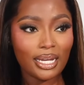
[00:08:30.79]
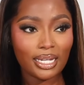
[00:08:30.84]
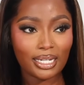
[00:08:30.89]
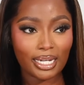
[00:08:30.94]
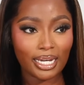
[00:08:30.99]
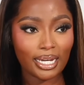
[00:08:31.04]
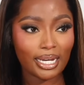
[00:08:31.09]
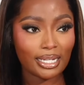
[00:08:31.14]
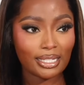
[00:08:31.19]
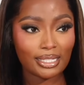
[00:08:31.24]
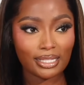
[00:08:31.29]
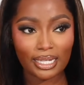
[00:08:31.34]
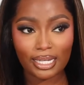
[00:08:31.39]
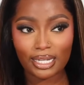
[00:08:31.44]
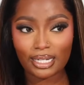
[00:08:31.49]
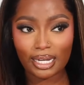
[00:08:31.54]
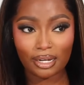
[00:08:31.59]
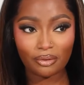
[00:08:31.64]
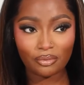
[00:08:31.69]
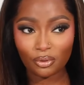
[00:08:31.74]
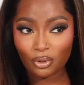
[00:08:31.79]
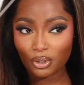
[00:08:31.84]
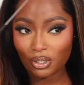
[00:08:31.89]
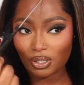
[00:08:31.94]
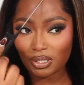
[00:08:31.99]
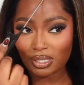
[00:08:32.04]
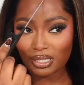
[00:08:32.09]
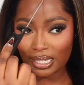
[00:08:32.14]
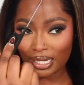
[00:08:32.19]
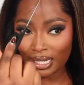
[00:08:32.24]
Like I said, I've not
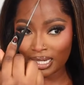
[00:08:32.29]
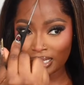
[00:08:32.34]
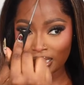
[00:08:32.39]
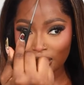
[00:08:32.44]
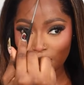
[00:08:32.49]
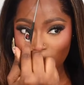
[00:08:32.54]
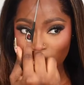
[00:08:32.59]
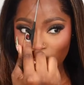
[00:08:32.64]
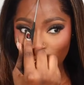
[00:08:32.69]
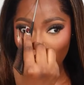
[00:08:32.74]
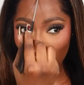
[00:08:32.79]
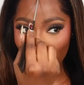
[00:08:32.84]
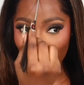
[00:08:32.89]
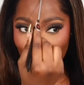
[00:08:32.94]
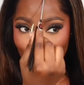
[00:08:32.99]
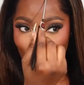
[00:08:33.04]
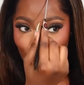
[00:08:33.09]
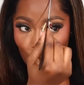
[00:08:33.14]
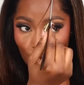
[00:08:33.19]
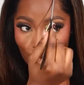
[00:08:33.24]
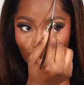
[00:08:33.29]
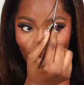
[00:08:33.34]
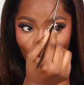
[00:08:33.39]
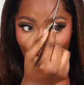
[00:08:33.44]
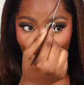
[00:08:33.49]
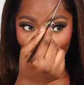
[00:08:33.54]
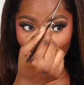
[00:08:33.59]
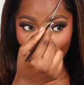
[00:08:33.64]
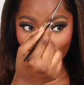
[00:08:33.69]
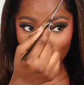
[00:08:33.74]
used any glue, any
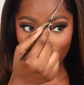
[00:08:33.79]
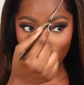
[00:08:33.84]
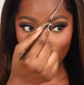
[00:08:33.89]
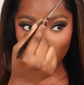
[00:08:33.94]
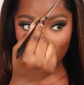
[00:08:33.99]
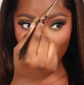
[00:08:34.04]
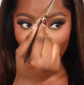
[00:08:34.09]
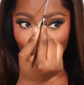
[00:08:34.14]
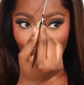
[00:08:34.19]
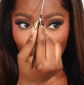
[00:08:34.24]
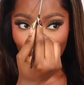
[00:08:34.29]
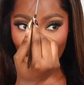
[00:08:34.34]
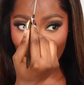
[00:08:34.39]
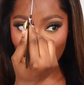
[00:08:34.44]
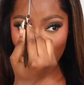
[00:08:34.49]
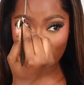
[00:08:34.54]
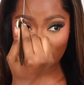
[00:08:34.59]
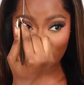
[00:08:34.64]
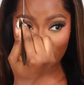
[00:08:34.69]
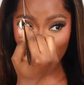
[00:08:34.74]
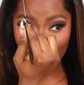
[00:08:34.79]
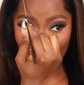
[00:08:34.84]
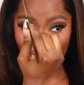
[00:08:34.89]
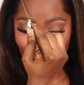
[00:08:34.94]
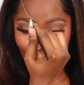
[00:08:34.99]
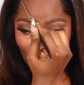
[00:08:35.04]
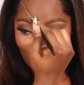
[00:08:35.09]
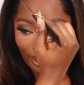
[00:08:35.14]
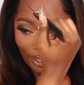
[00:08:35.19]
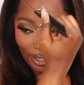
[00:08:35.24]
gel. I just
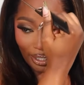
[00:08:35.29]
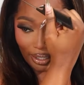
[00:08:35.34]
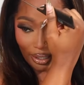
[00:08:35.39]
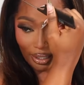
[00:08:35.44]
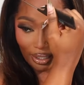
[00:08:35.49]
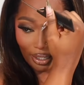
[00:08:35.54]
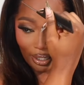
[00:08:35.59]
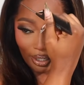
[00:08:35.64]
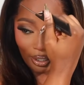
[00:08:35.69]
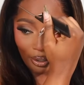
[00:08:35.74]
used my